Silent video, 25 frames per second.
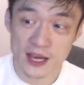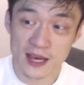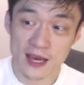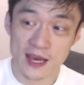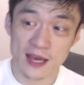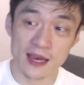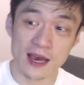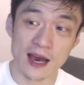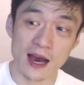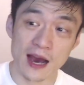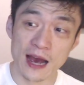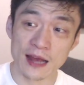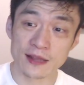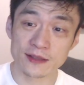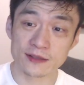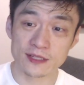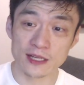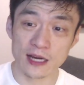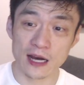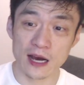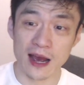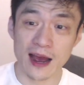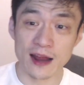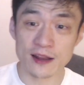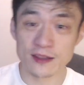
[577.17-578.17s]
Yeah,
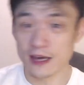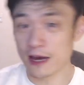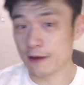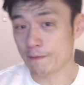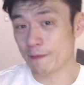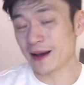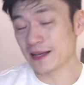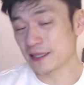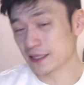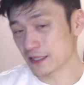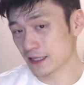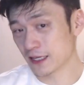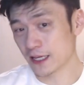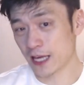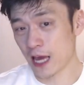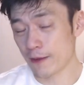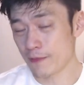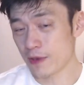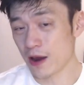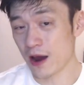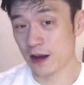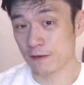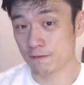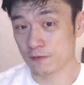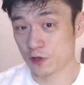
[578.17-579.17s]
and they basically come
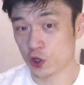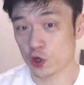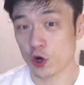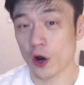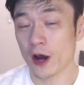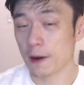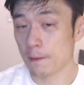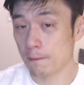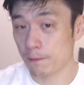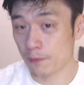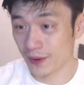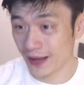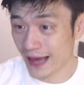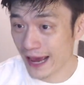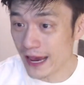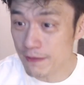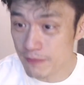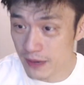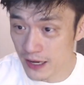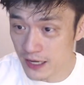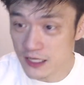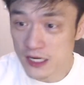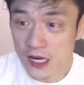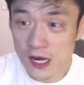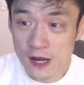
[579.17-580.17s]
out and try to blame
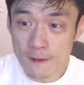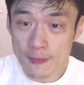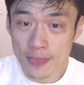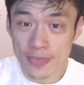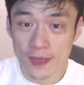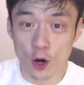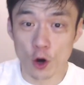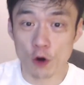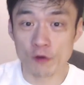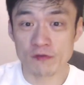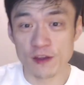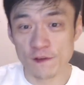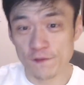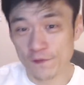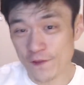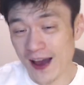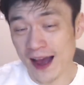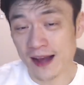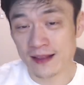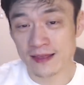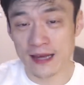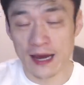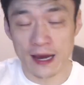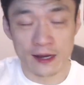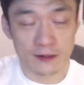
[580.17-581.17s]
it on the
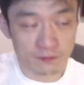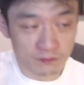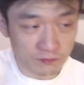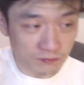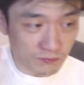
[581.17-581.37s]
fact that